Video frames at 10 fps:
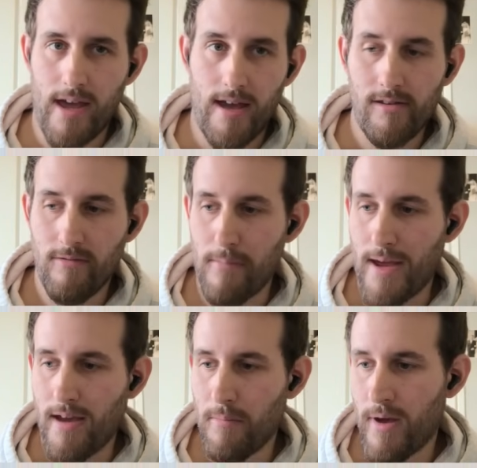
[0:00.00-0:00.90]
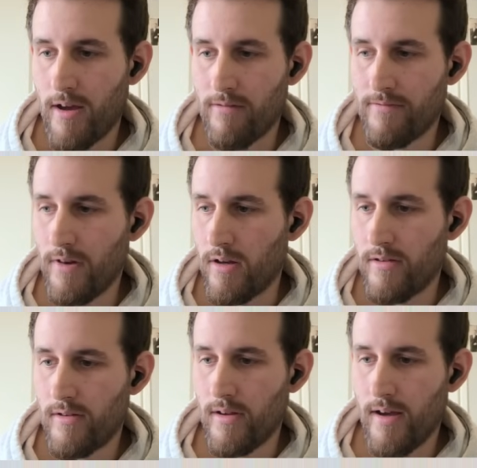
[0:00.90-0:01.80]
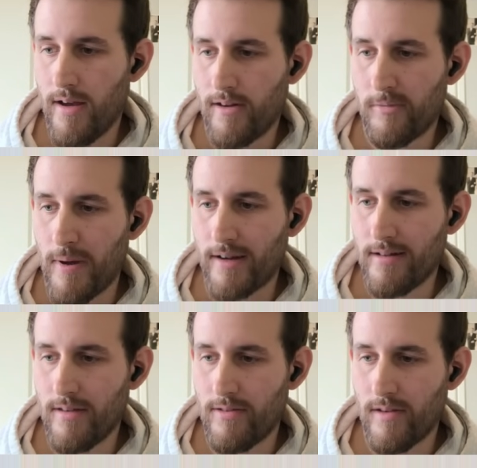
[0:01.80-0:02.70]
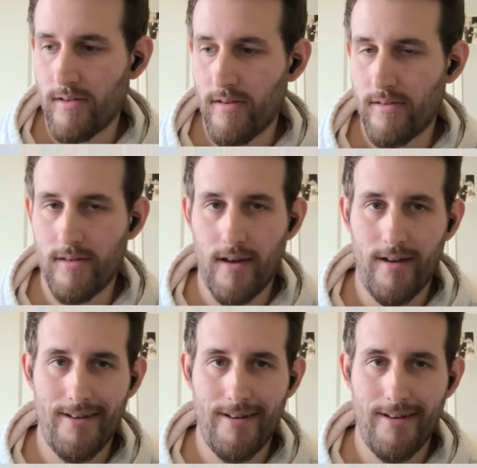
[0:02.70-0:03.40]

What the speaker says: as you may or may have not expected, this is